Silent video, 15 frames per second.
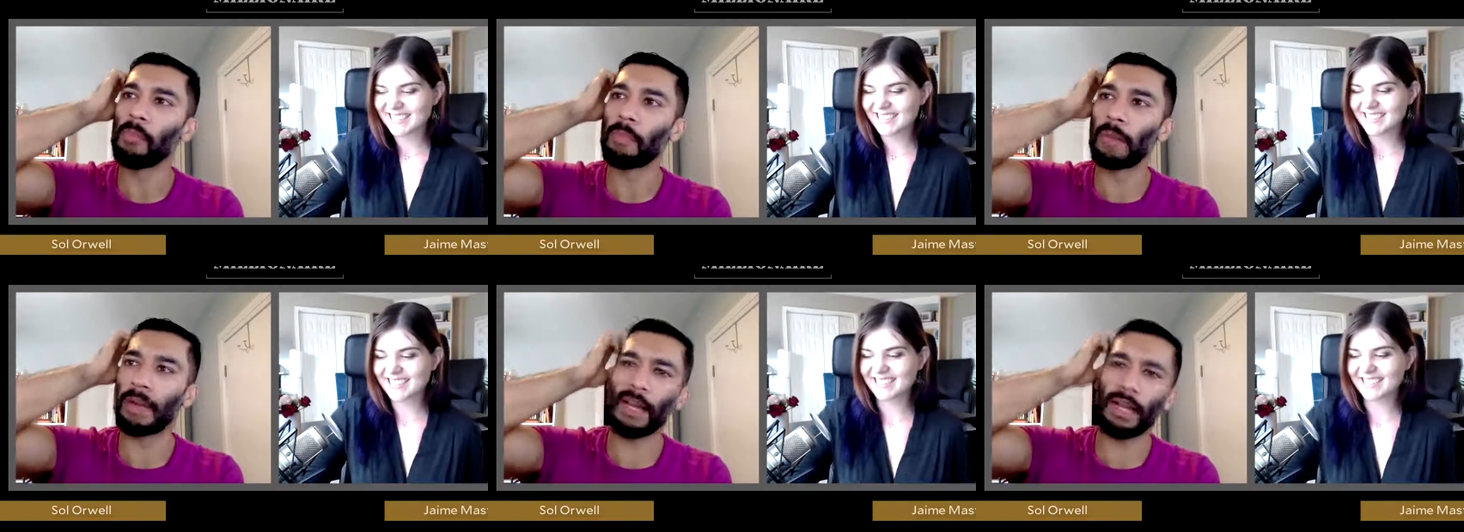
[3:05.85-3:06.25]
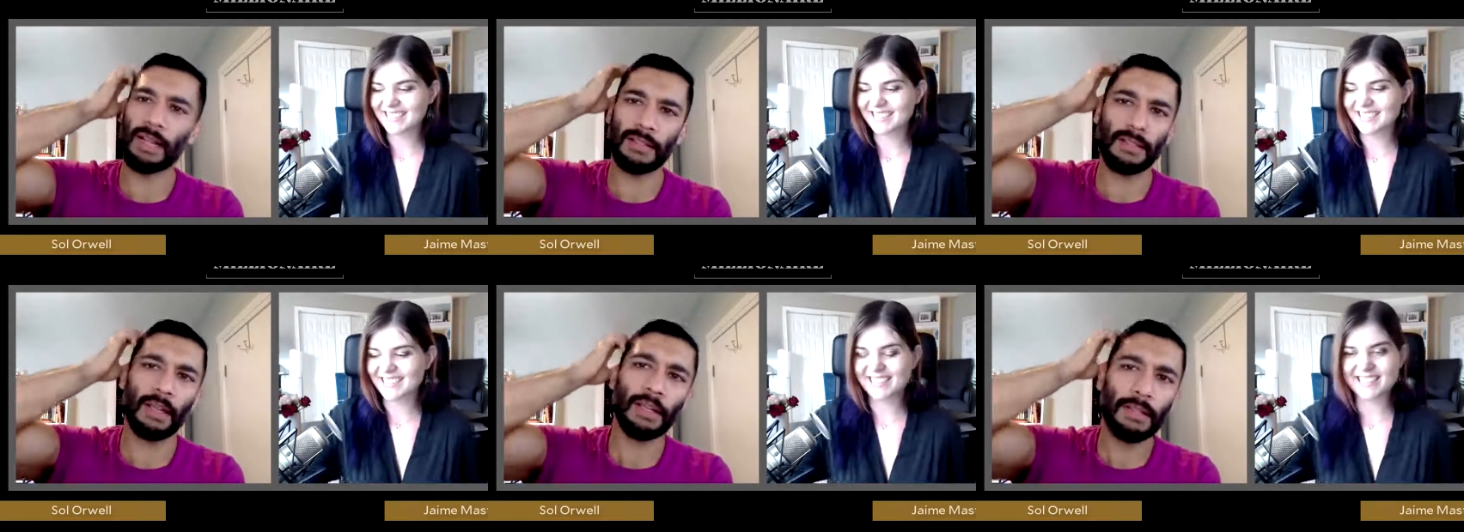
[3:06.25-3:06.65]
Speaker 1: but it kind
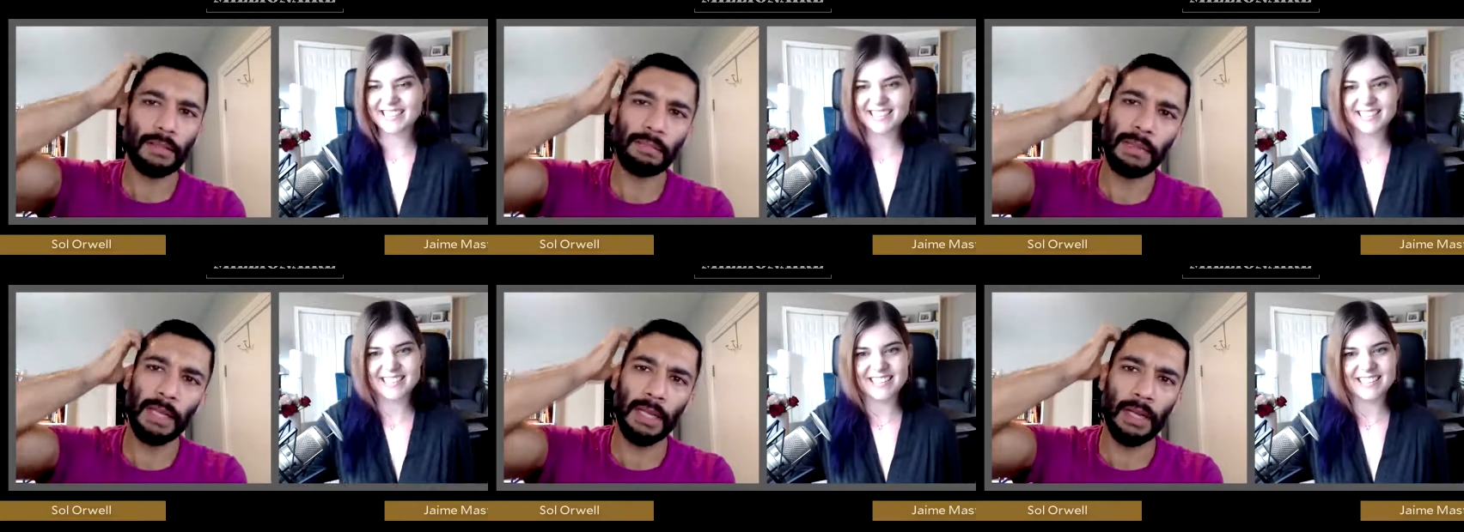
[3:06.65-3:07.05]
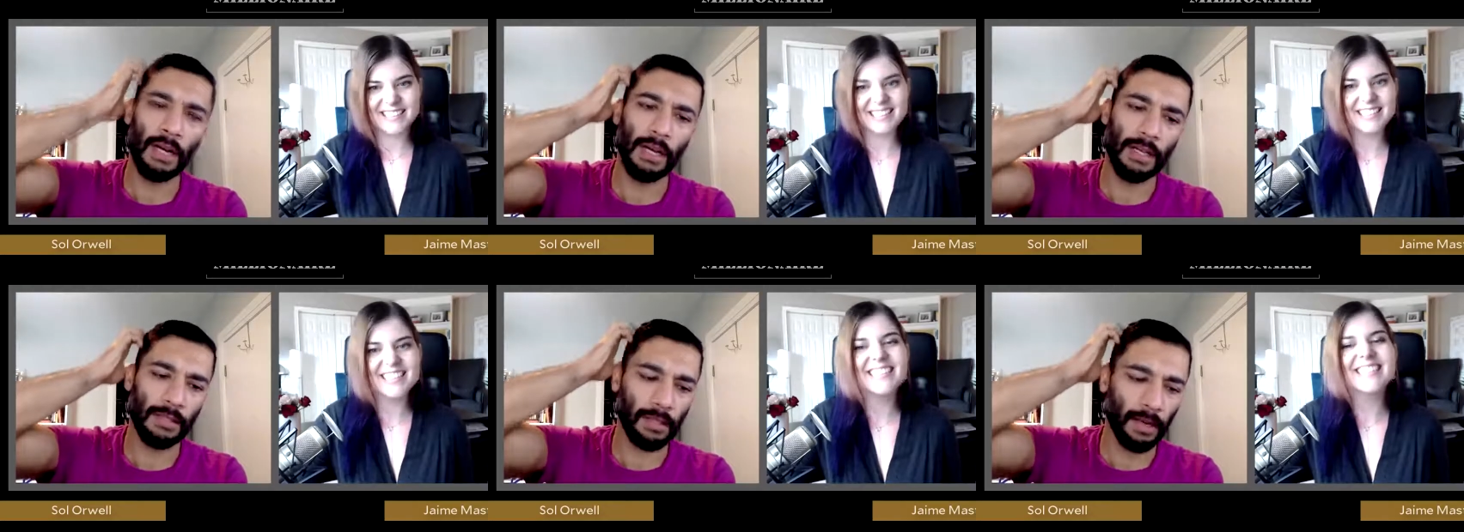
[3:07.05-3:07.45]
of sucks
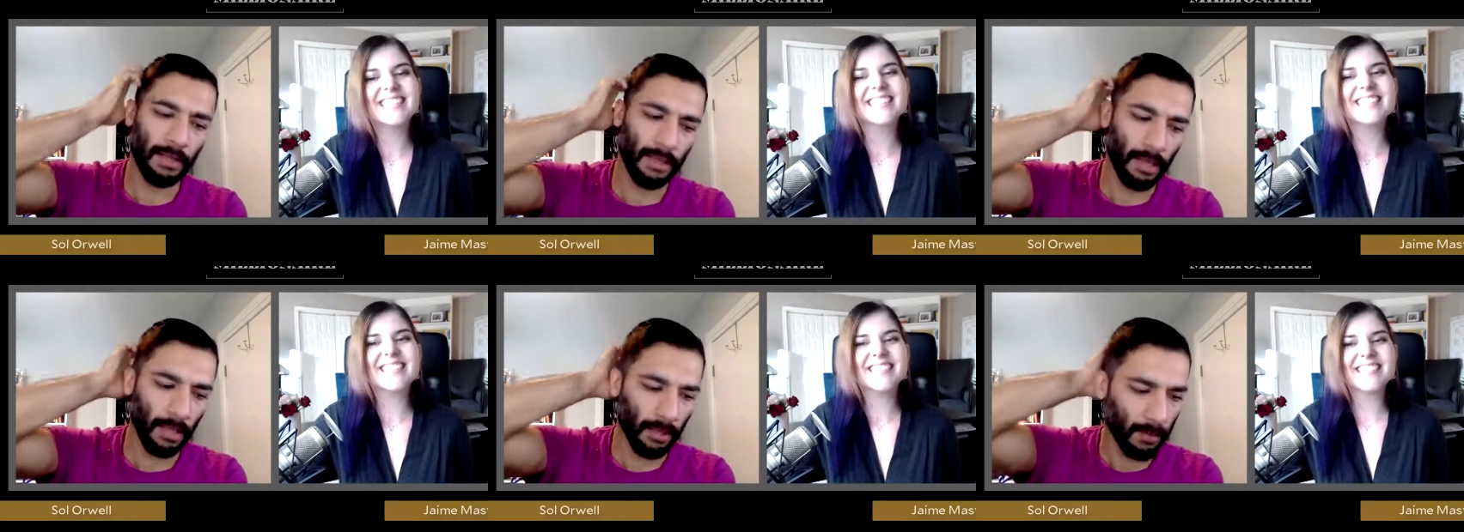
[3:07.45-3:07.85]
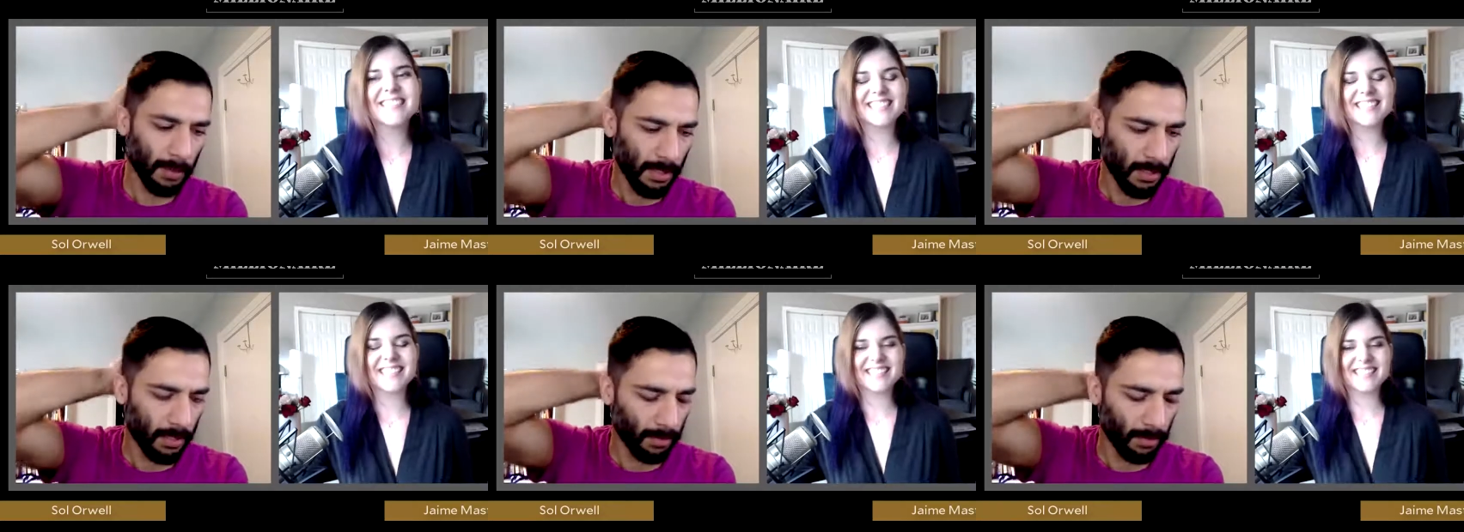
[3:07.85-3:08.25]
because i think especially